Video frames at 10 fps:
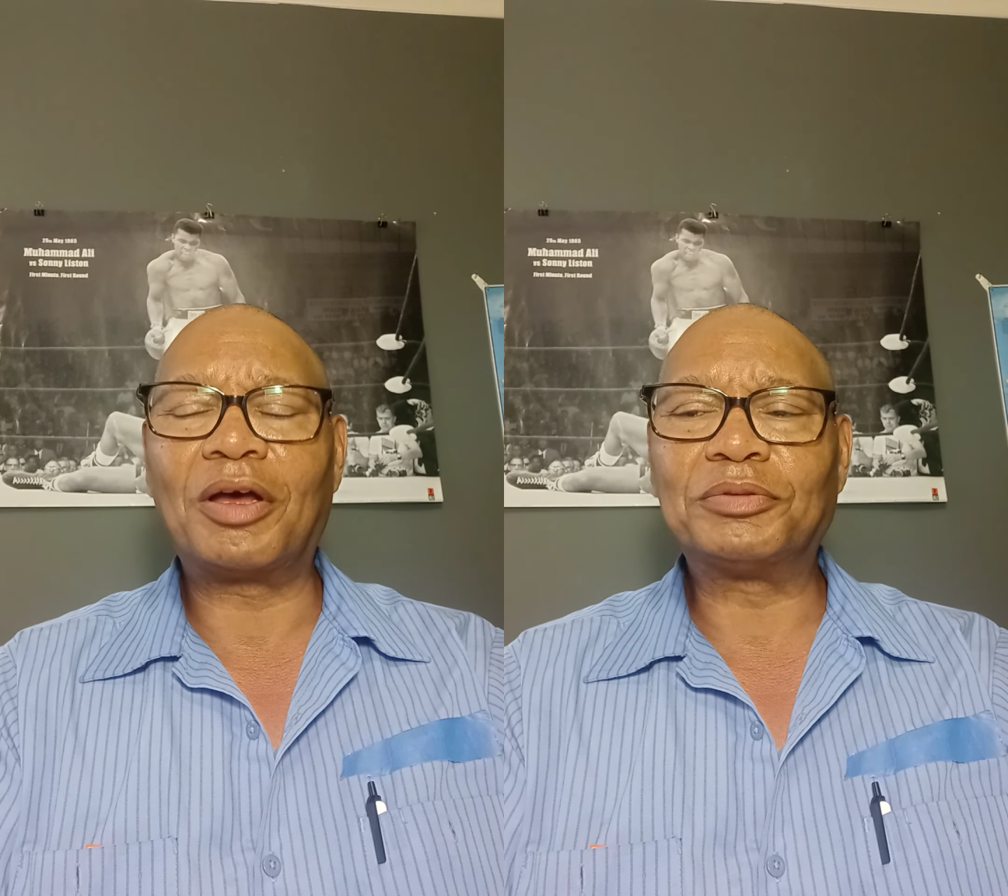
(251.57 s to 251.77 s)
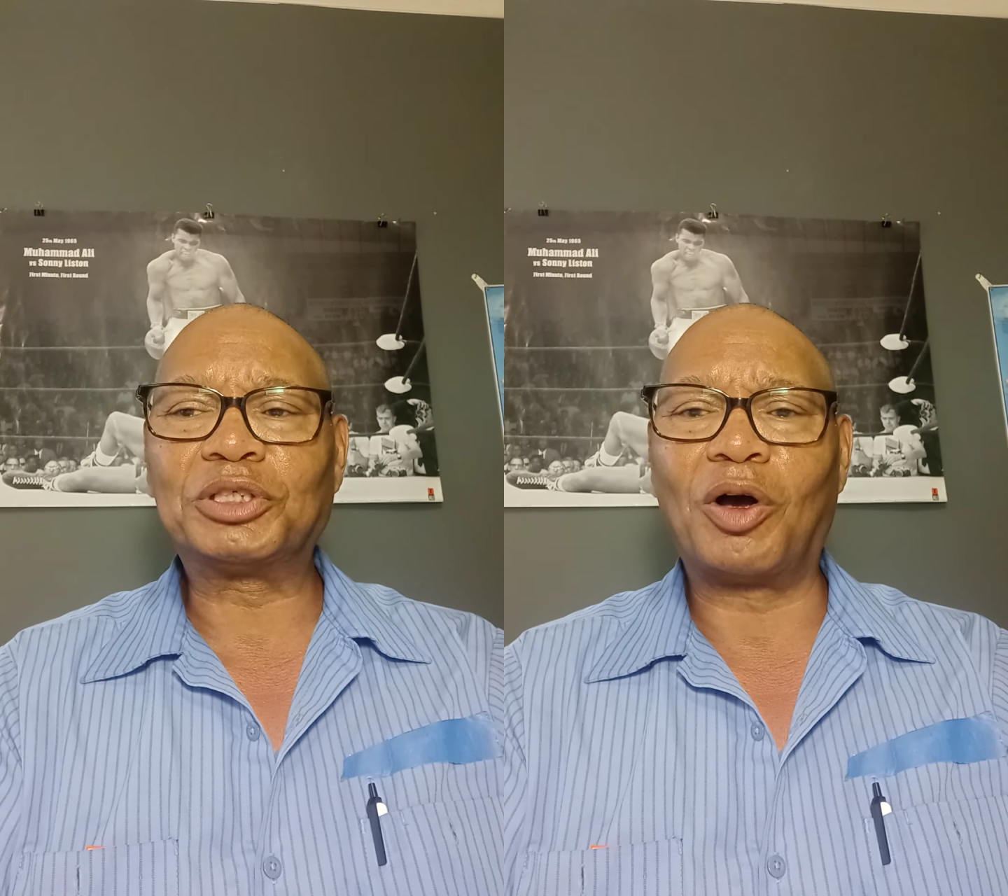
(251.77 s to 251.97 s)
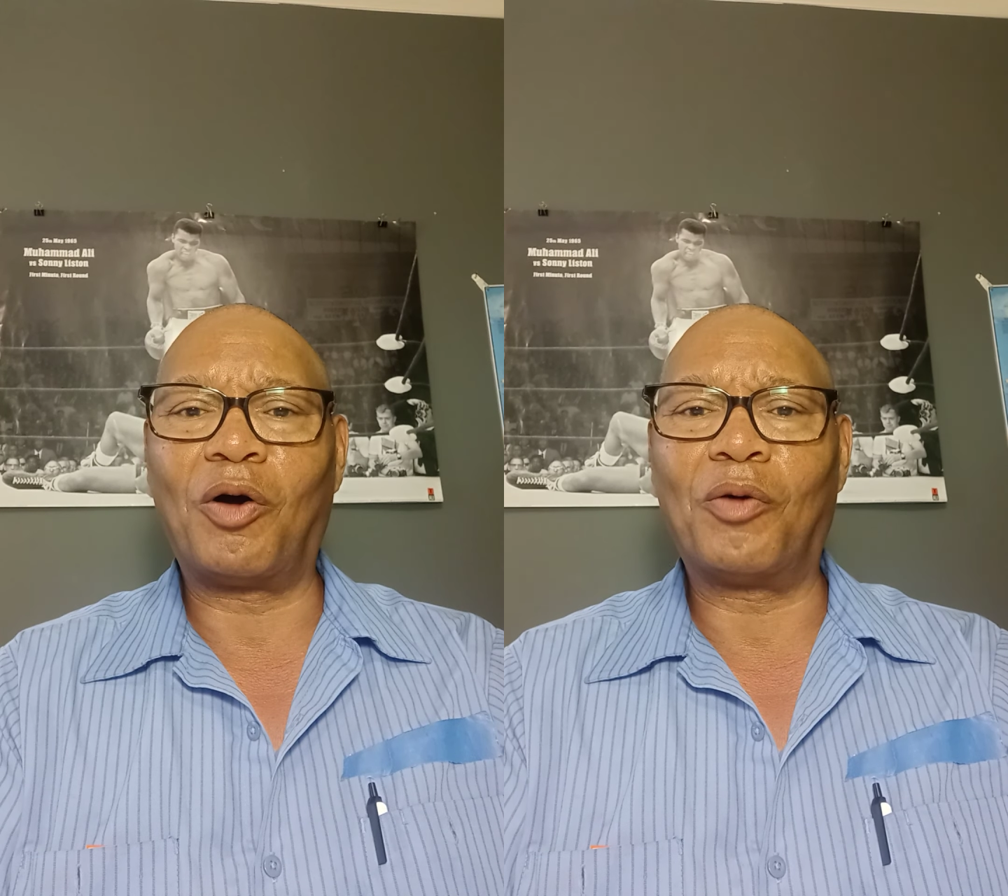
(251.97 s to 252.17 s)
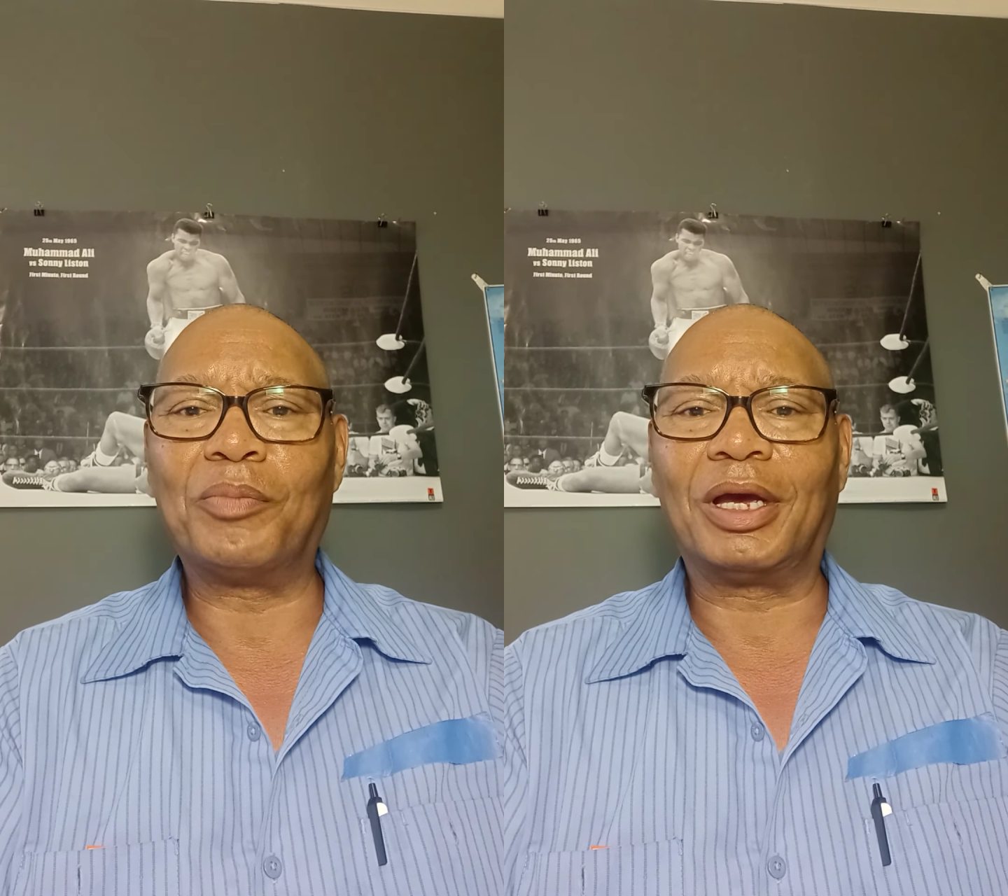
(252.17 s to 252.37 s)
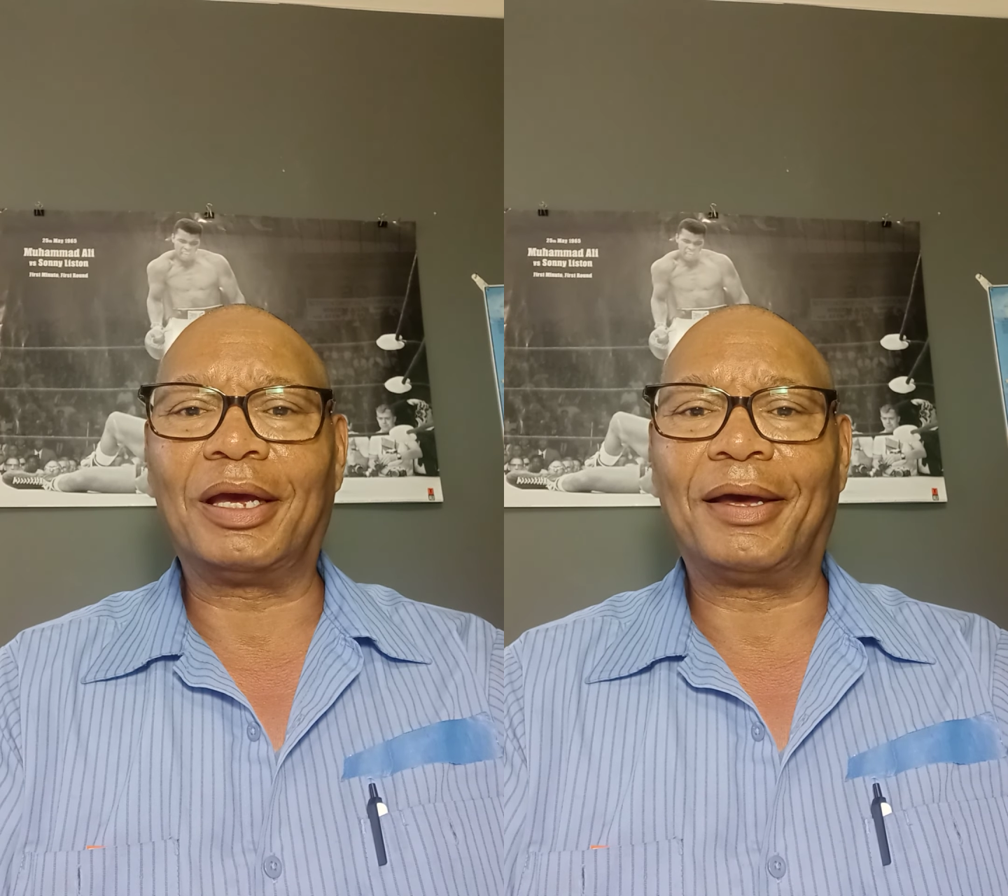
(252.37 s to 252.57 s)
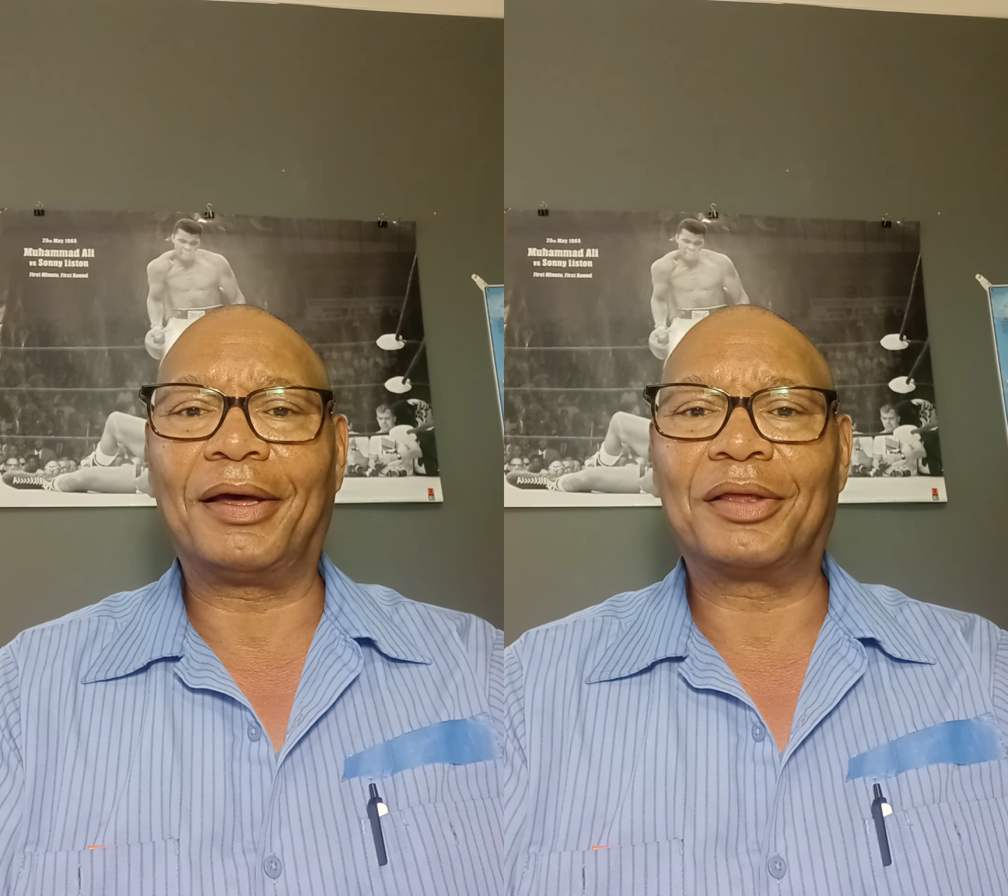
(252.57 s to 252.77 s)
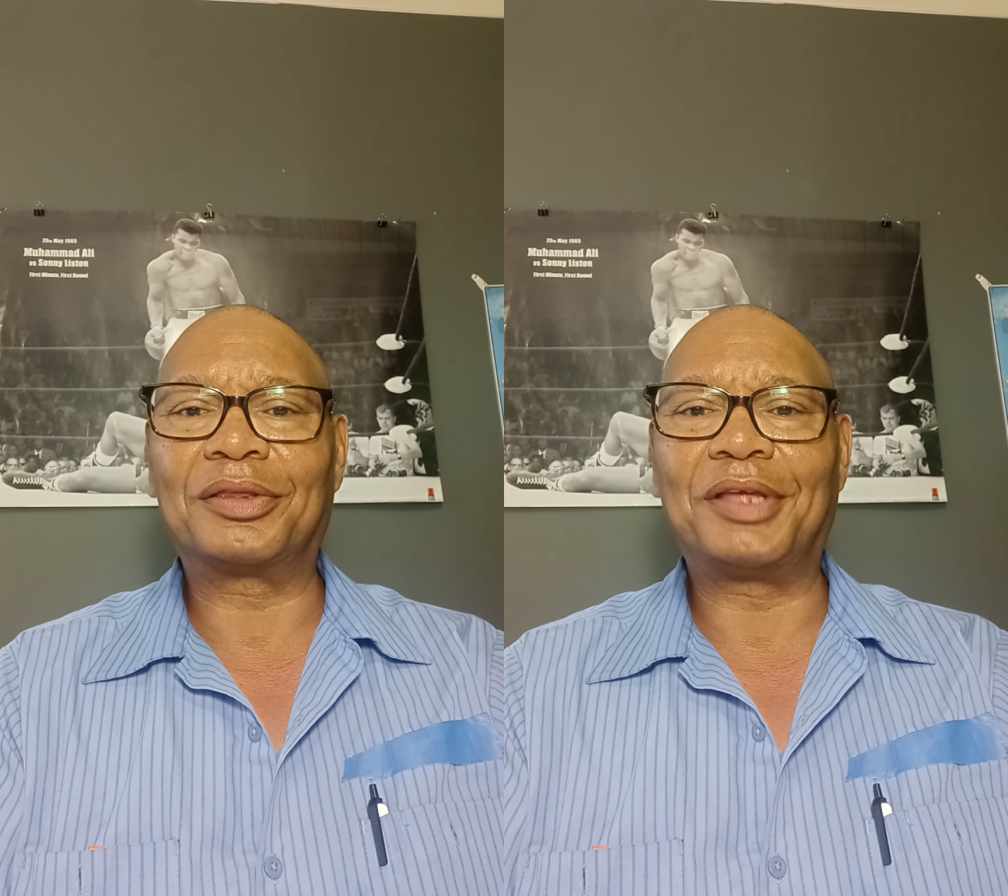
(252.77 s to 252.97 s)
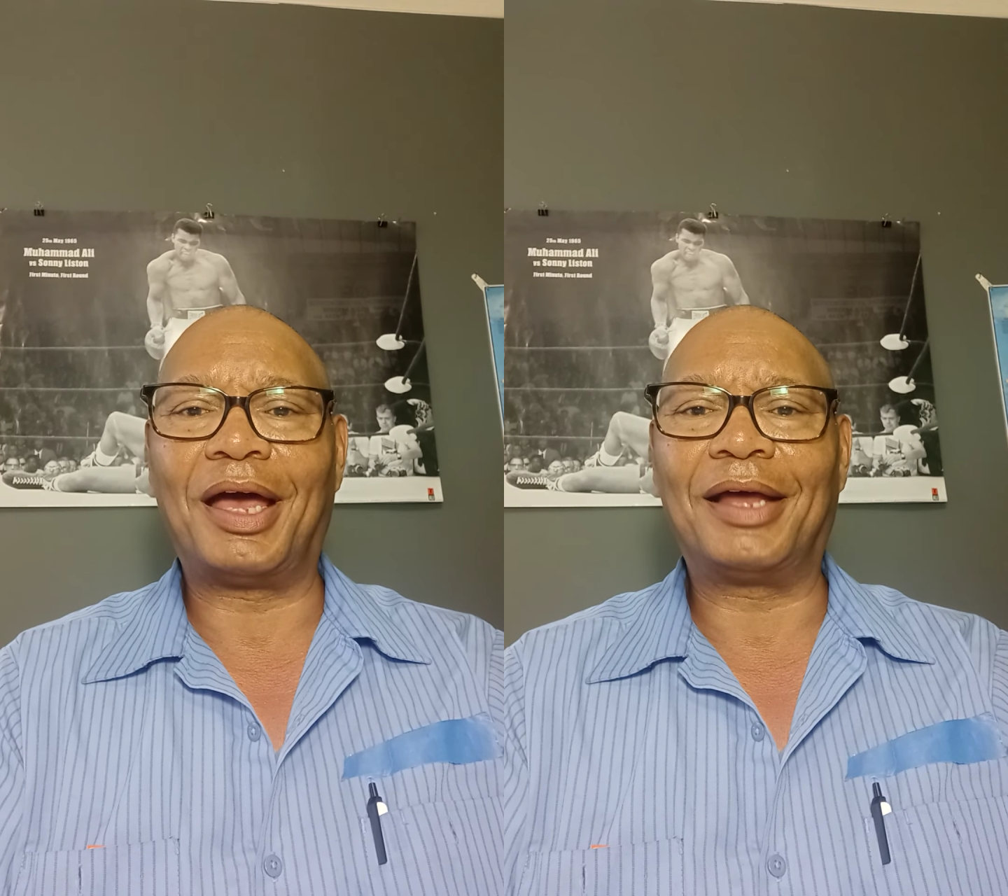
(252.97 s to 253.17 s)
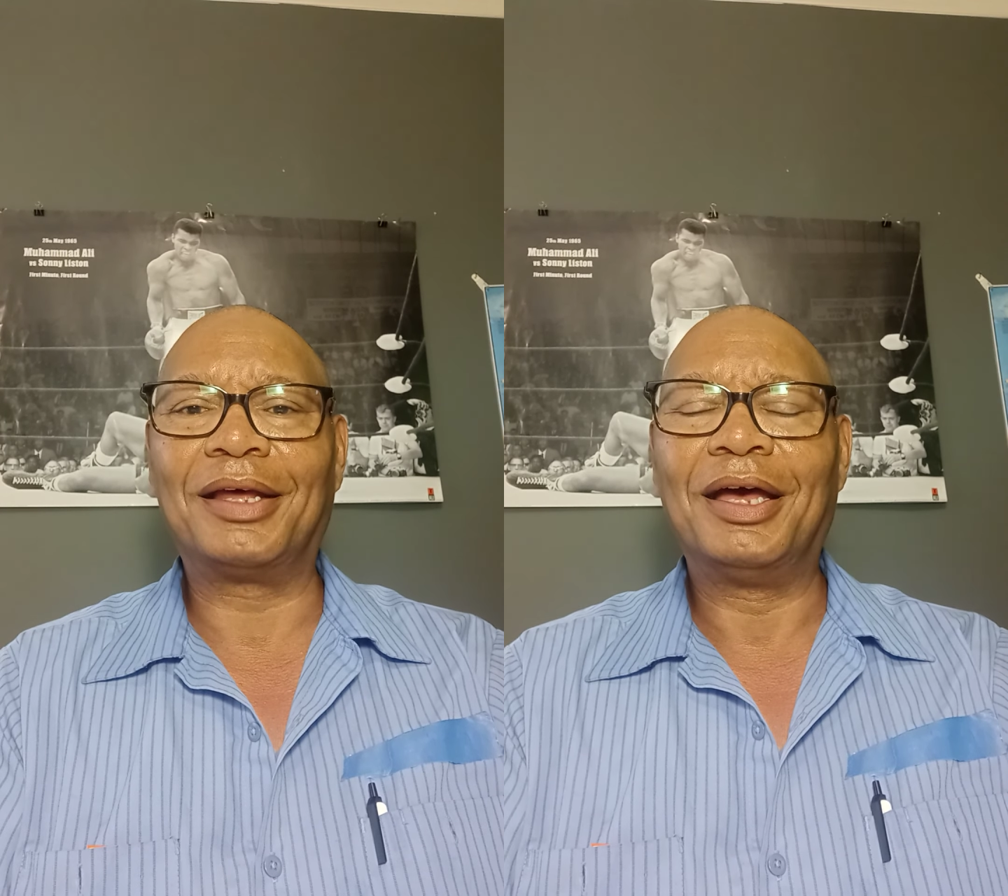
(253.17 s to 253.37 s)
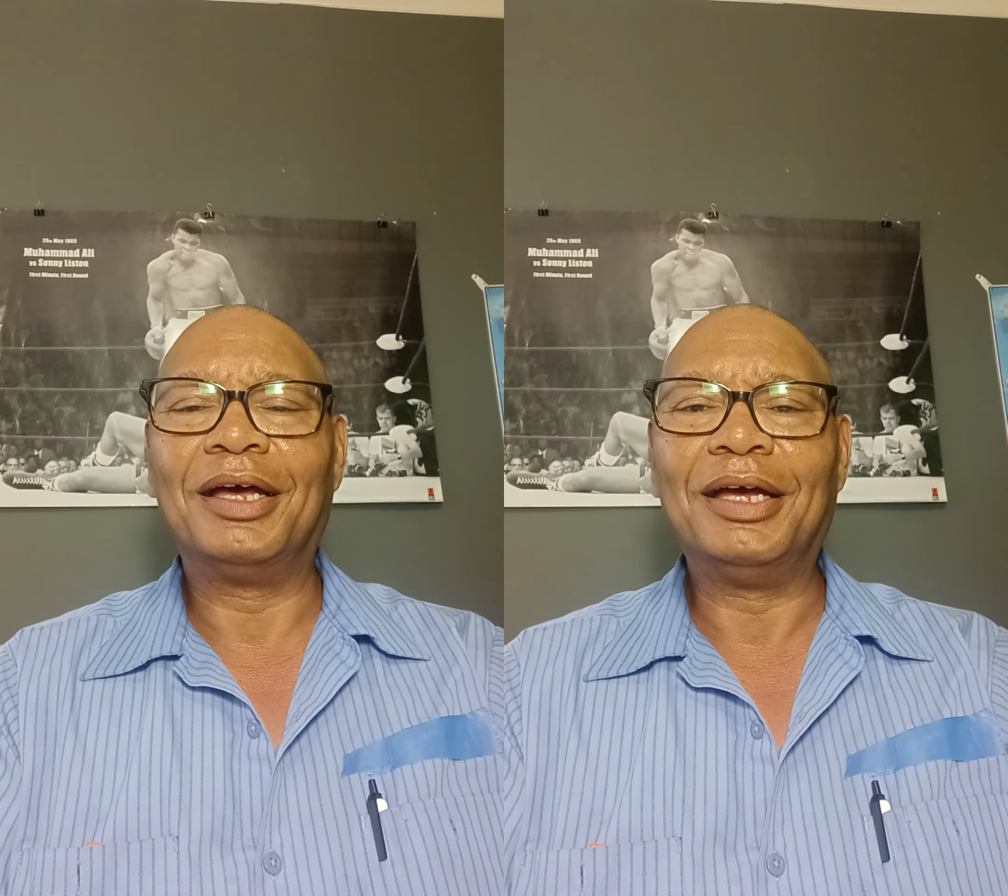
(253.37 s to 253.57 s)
have shown me is that